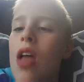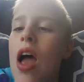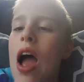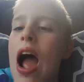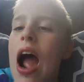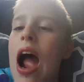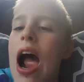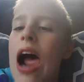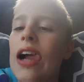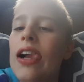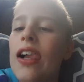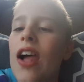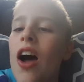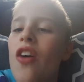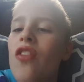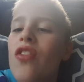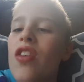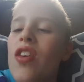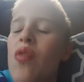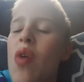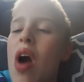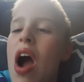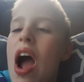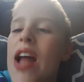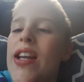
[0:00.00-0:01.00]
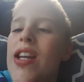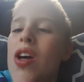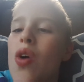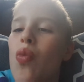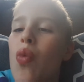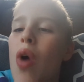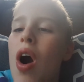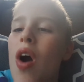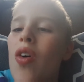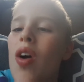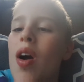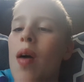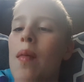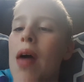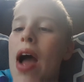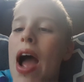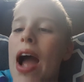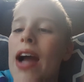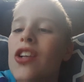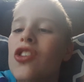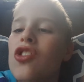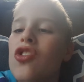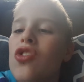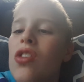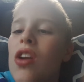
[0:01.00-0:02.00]
Hello everyone and welcome
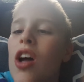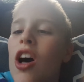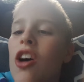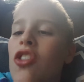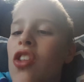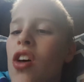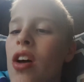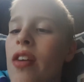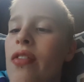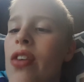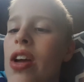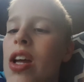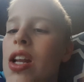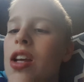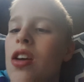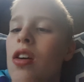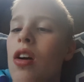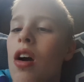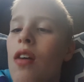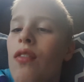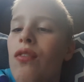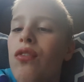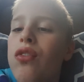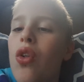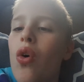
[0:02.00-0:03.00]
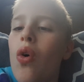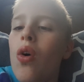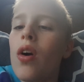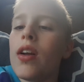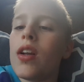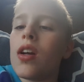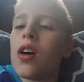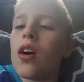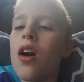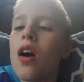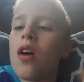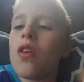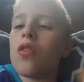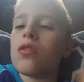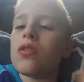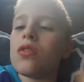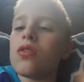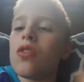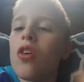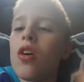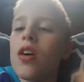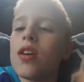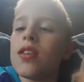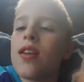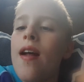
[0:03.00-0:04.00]
back to another video on Florida Coast
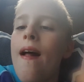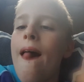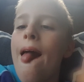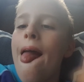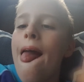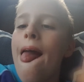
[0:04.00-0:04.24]
Toys.